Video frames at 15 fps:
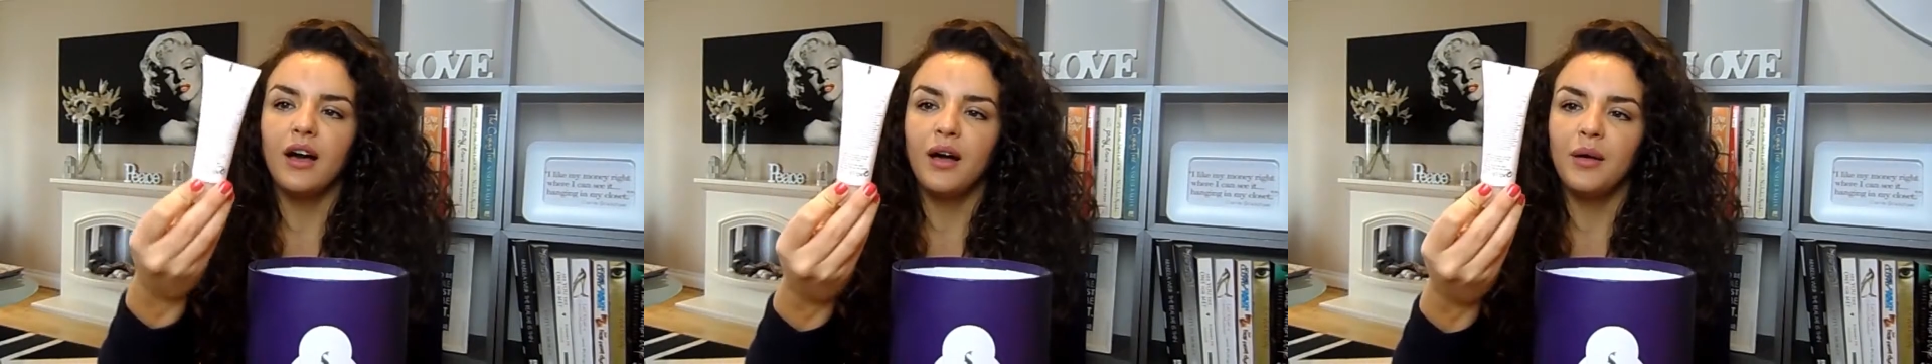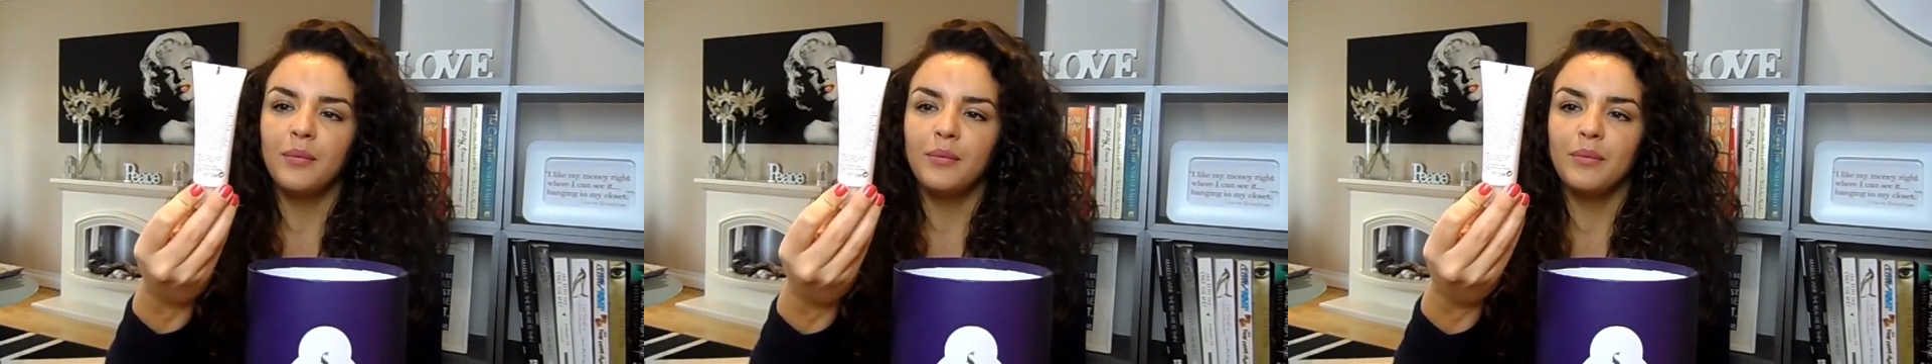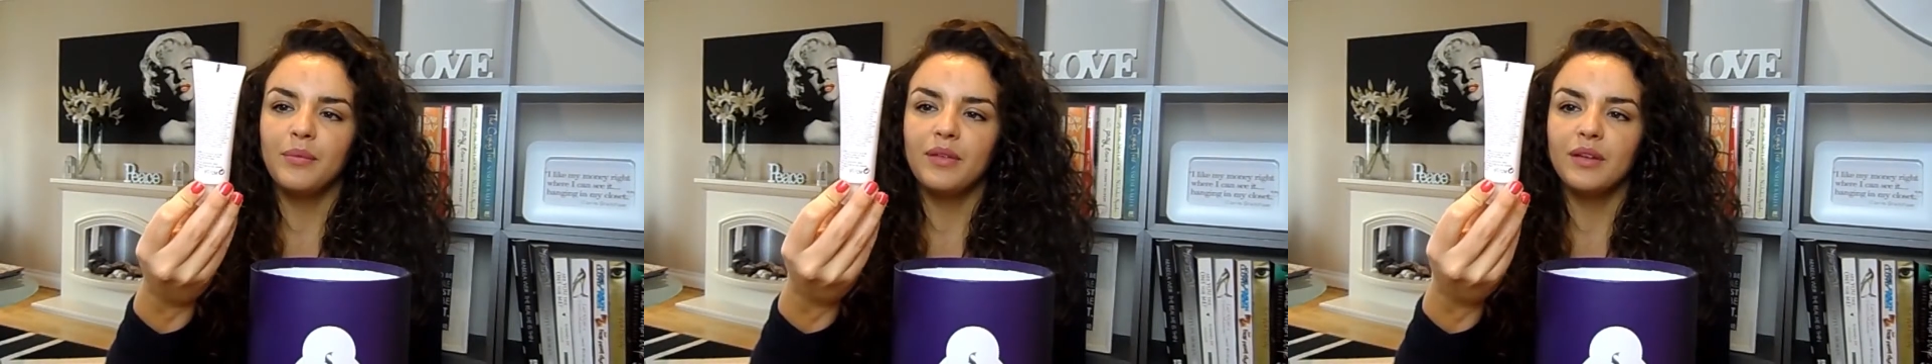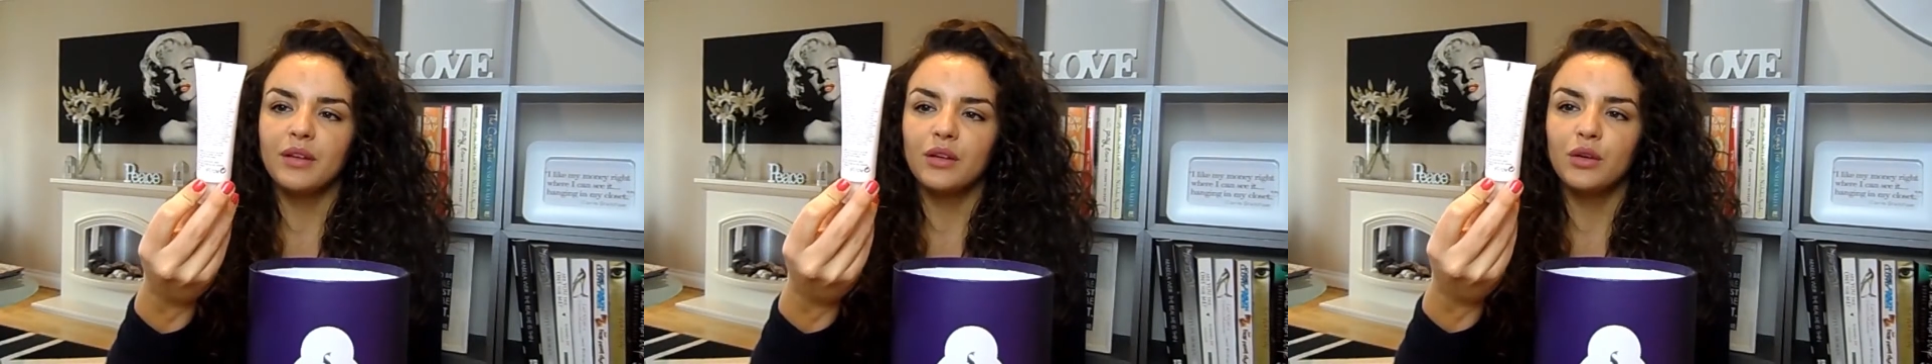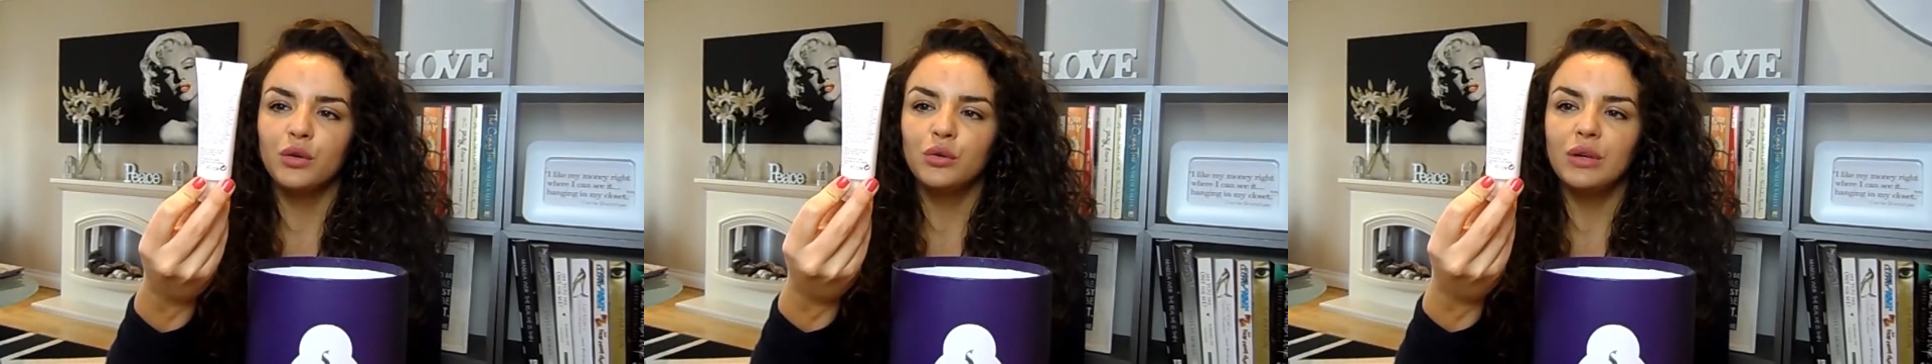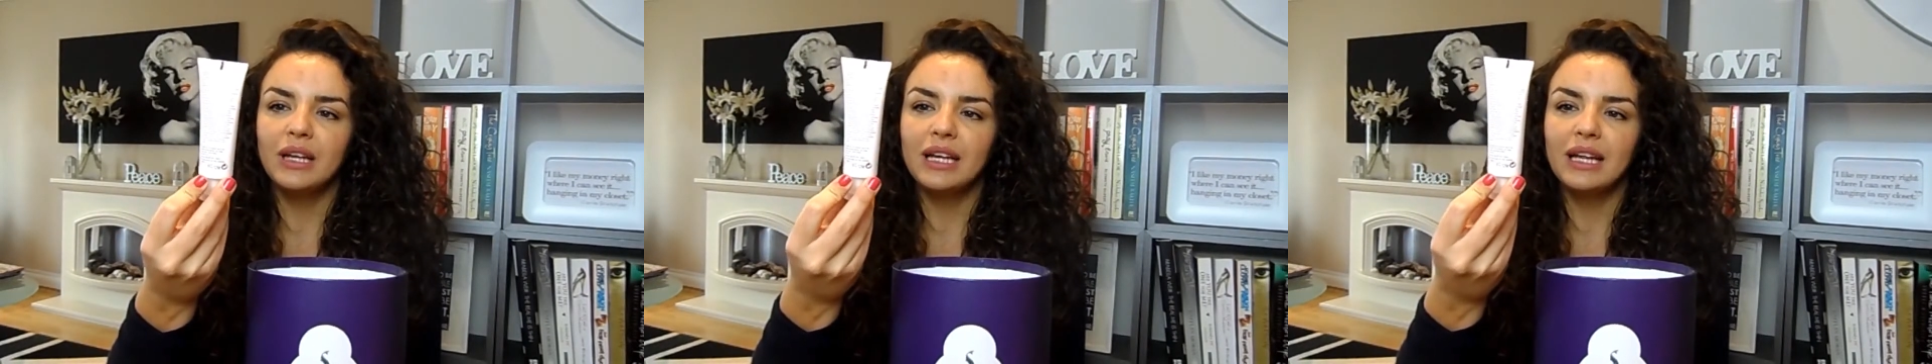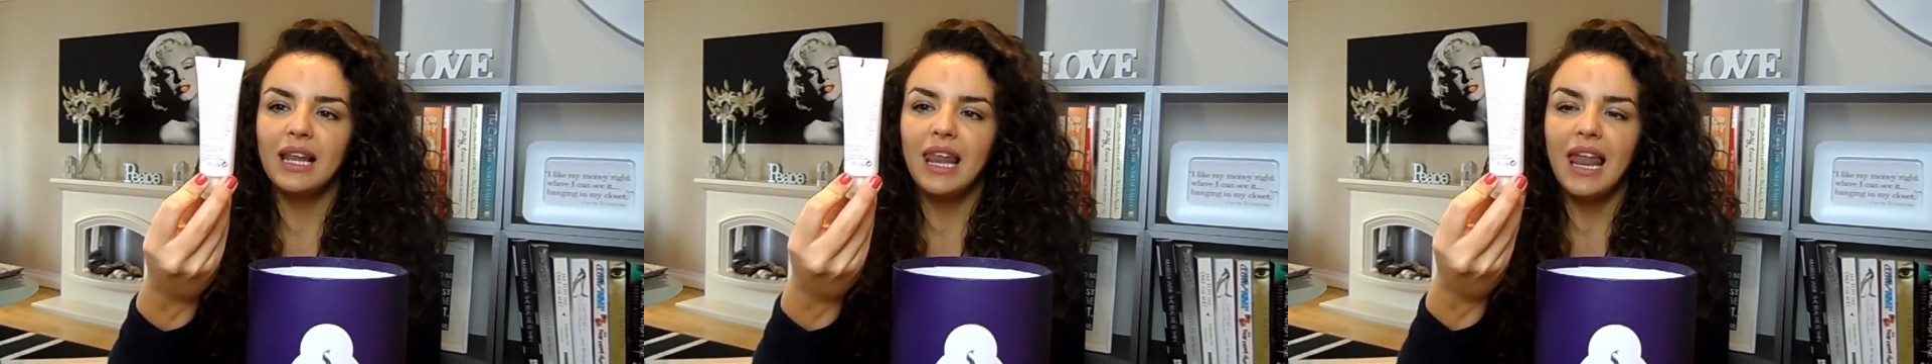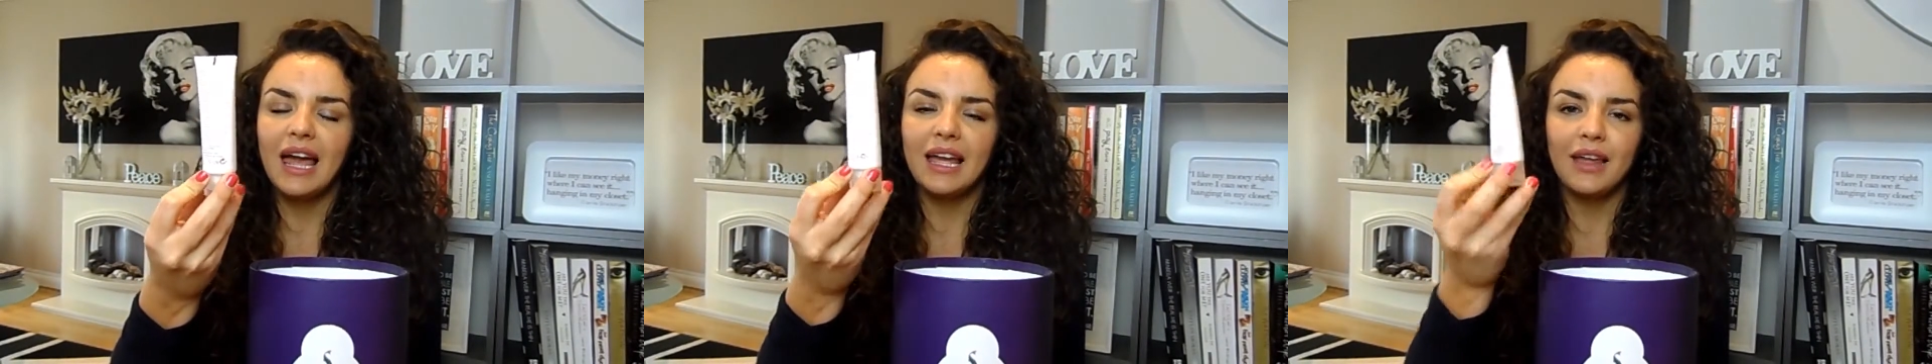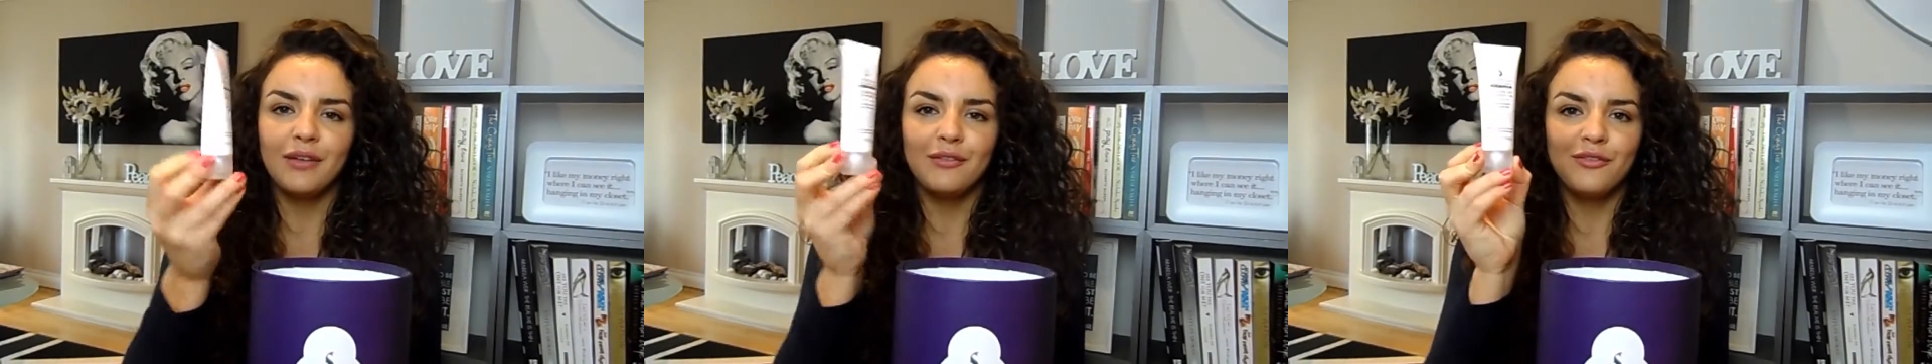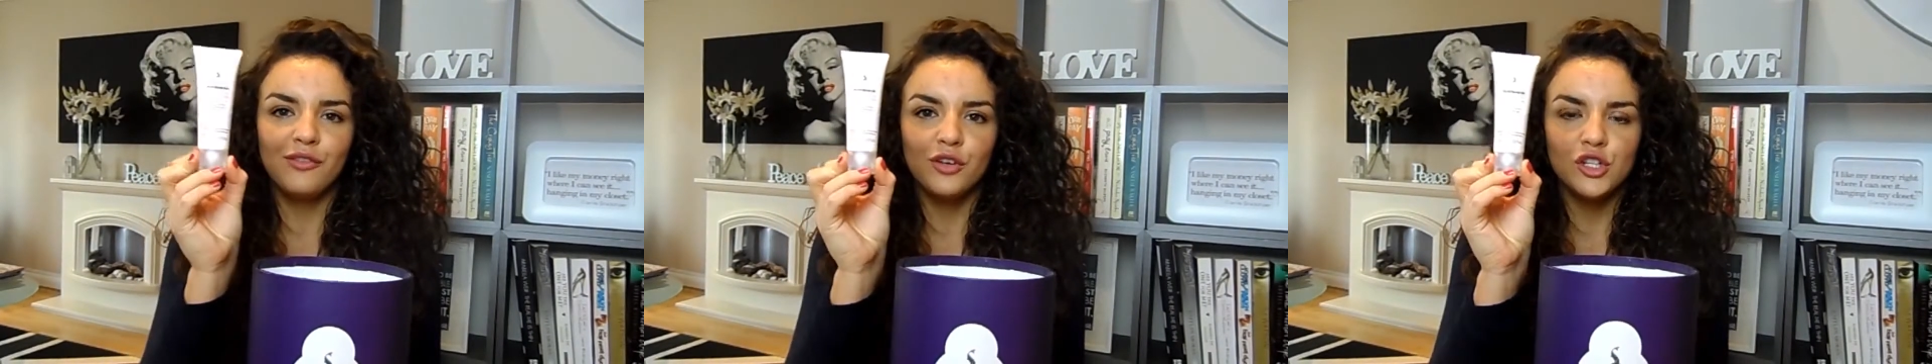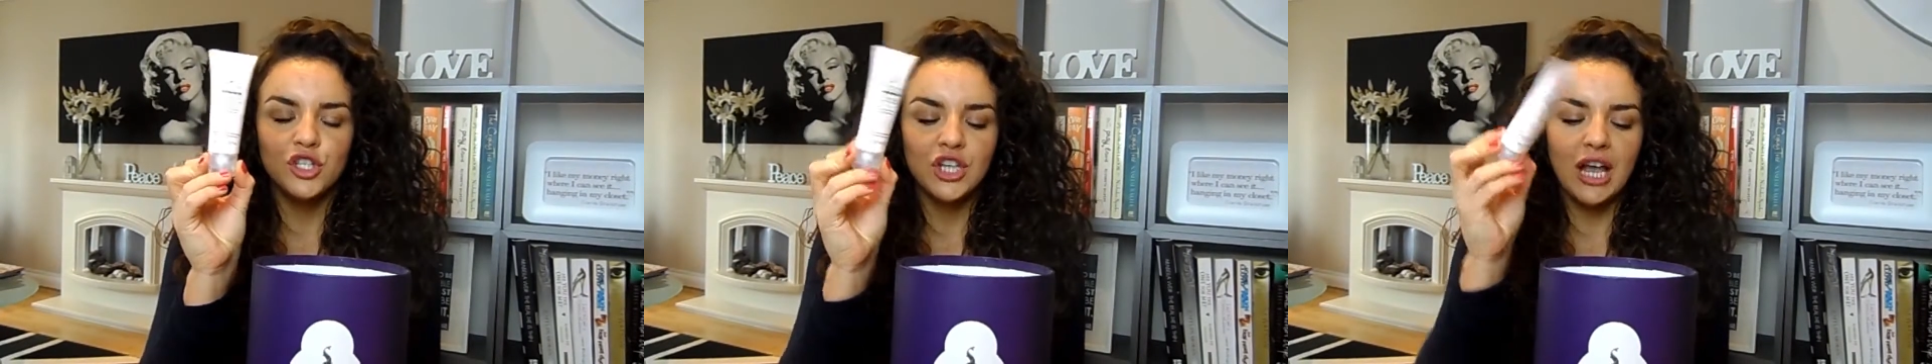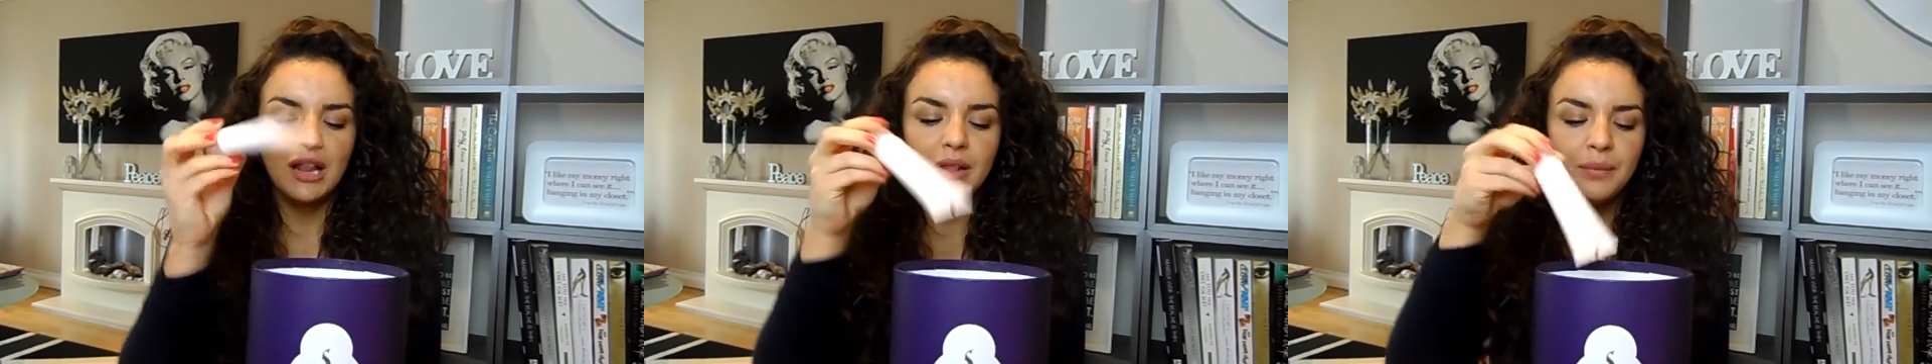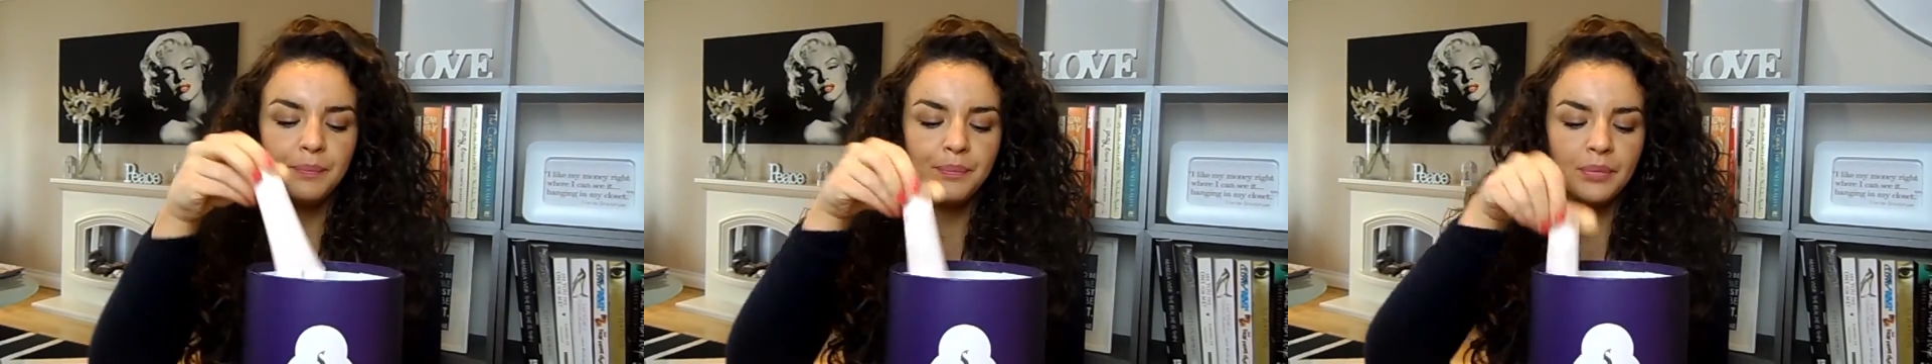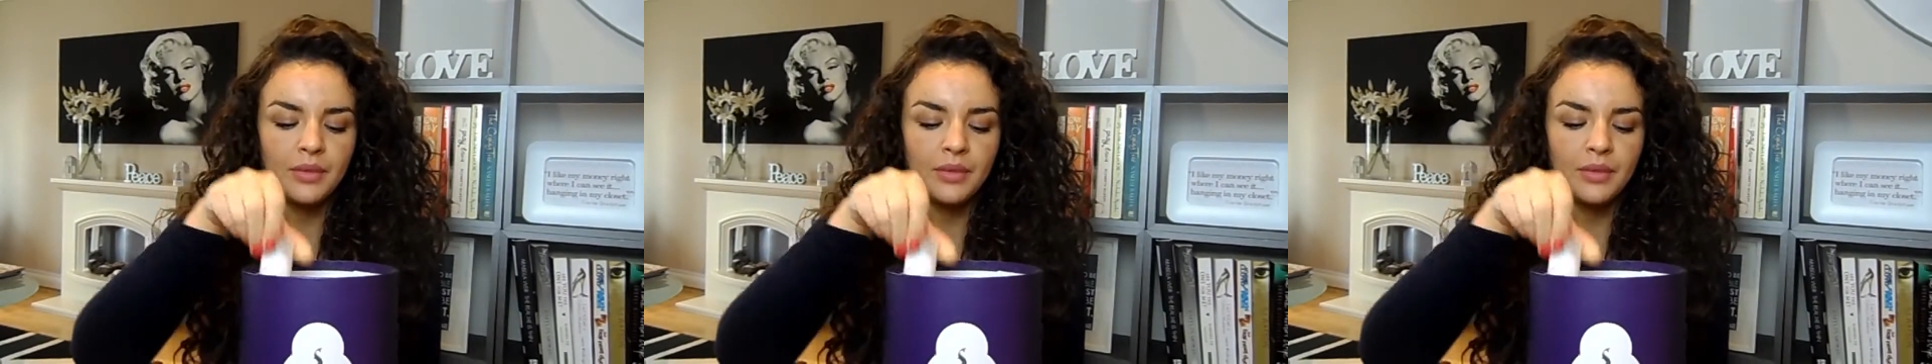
um, cooling leg and foot gel